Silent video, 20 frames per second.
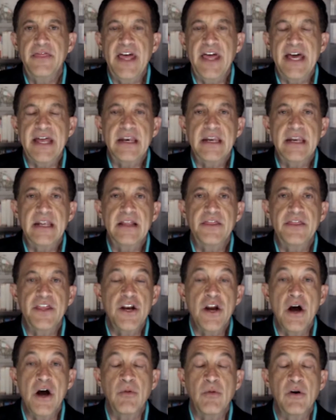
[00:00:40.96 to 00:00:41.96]
that
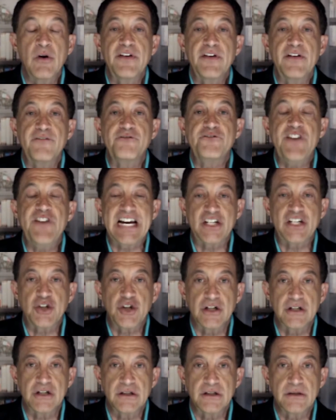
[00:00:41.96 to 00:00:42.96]
the number of
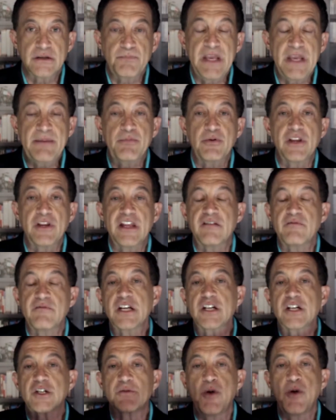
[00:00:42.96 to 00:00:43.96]
infections people that have
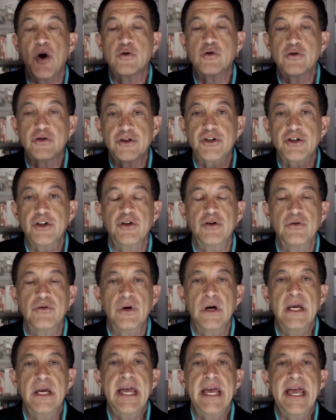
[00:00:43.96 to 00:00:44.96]
been exposed
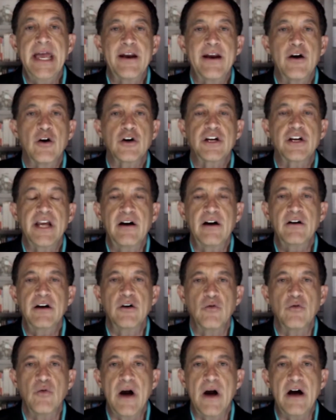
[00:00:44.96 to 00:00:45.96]
to and are carrying
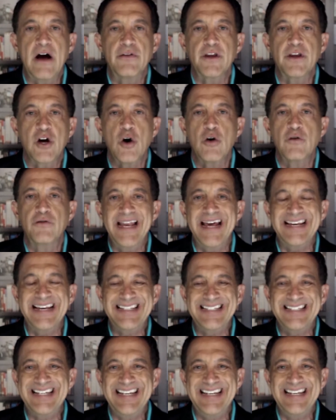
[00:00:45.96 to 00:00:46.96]
around the COVID
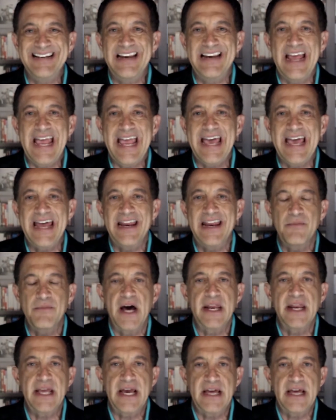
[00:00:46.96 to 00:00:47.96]
19
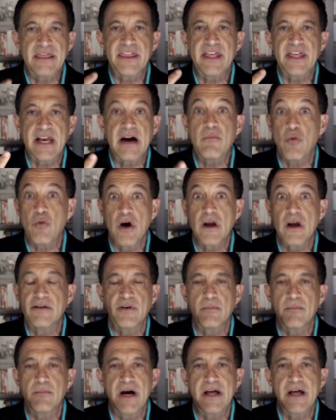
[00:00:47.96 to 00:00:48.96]
antibody, I think I'm one of
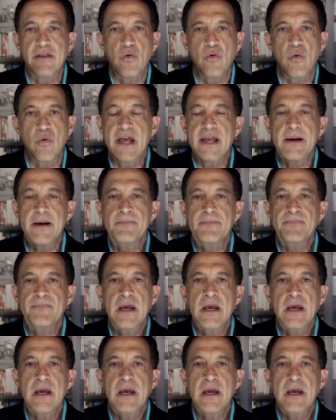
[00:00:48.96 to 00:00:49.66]
them, by the way,